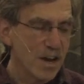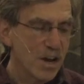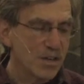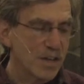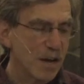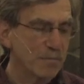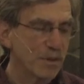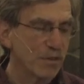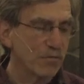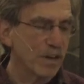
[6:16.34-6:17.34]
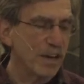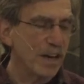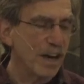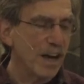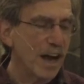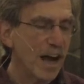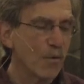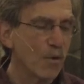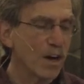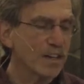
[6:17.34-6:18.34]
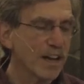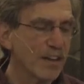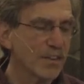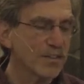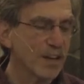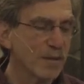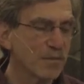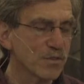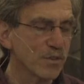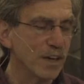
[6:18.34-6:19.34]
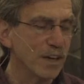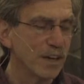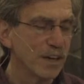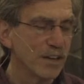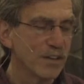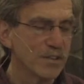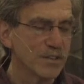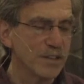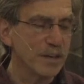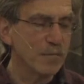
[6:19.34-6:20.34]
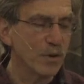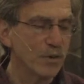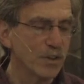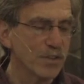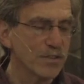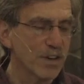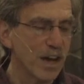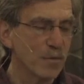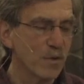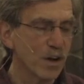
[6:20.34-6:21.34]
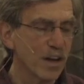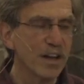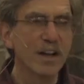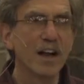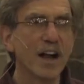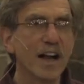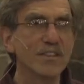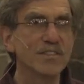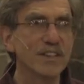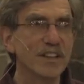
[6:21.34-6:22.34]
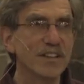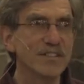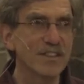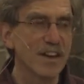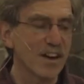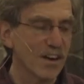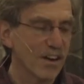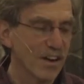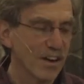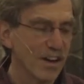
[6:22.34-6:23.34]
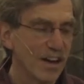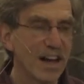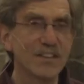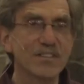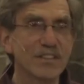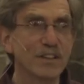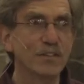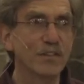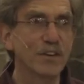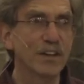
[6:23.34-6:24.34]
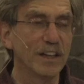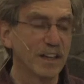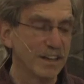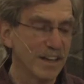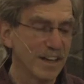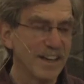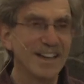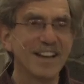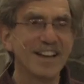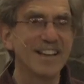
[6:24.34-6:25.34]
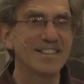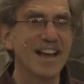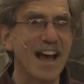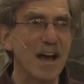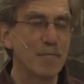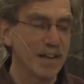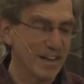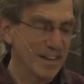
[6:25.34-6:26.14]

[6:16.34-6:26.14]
Chapter 3, I walk down the same street. There's a deep hole in the sidewalk. I see it is there. I still fall in. It's a habit.